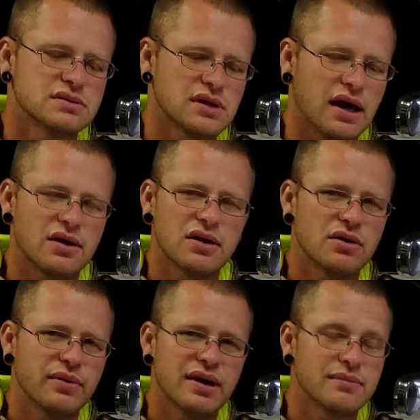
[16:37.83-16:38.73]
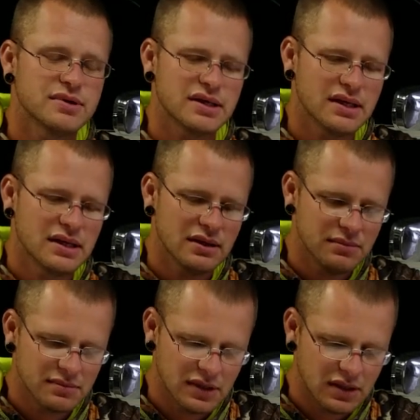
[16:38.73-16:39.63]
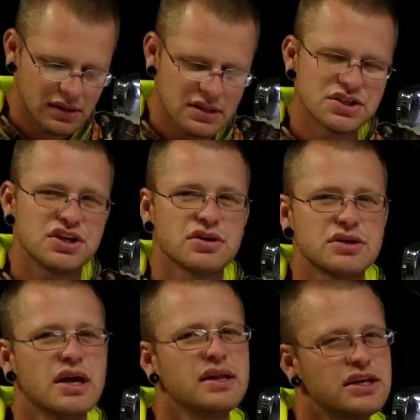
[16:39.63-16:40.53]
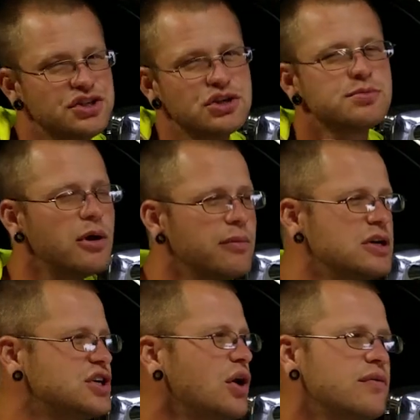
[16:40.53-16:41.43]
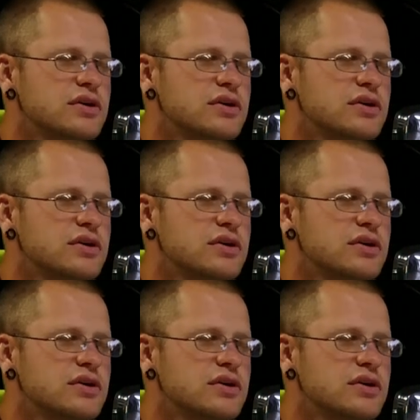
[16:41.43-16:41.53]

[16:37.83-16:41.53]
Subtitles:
I don't know when I'm going to get it. This year's pretty much over.